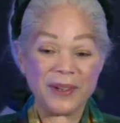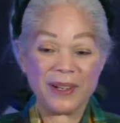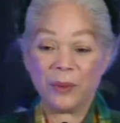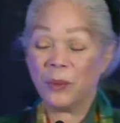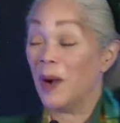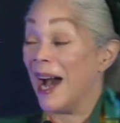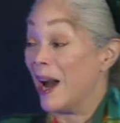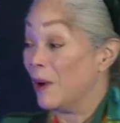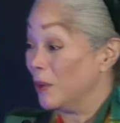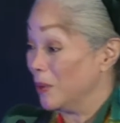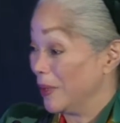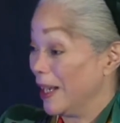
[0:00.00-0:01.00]

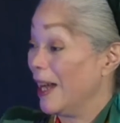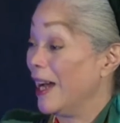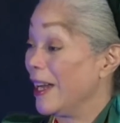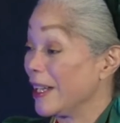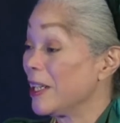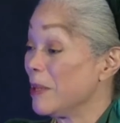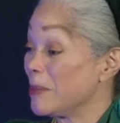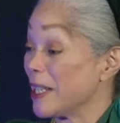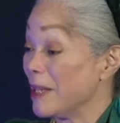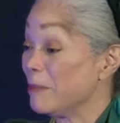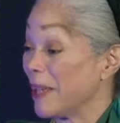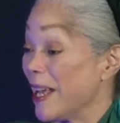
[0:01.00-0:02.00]
Wow. I come to
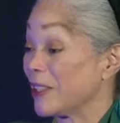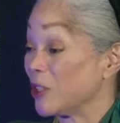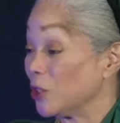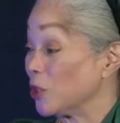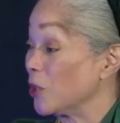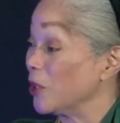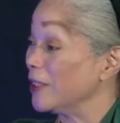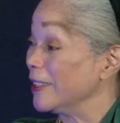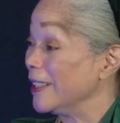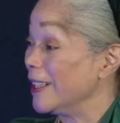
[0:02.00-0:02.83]
MPAC to learn,